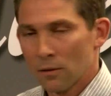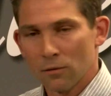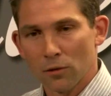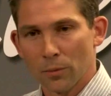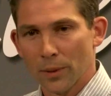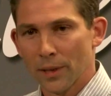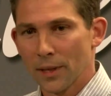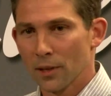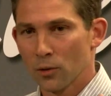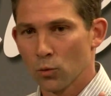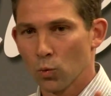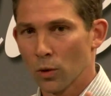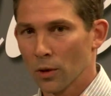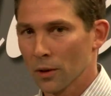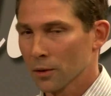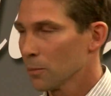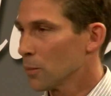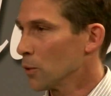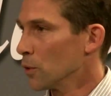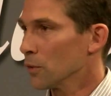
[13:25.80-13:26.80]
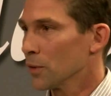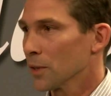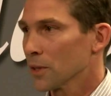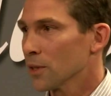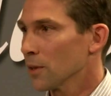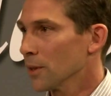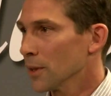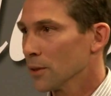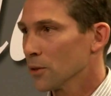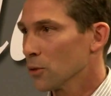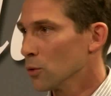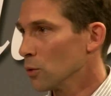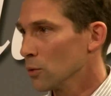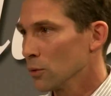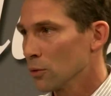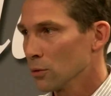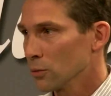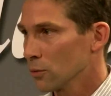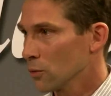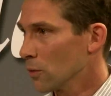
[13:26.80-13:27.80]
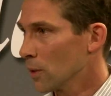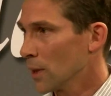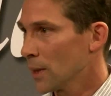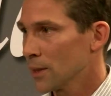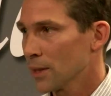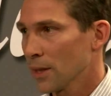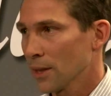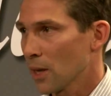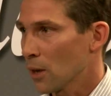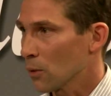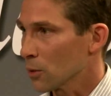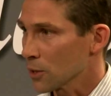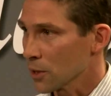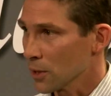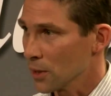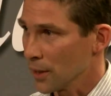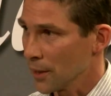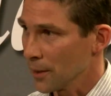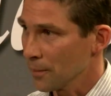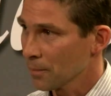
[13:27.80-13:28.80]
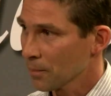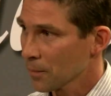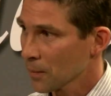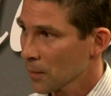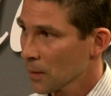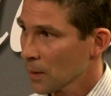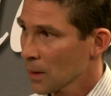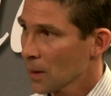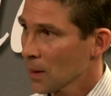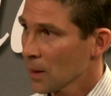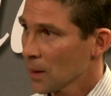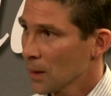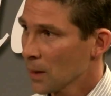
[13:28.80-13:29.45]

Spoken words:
For me it worked perfectly to write 10 hours a day. Wow.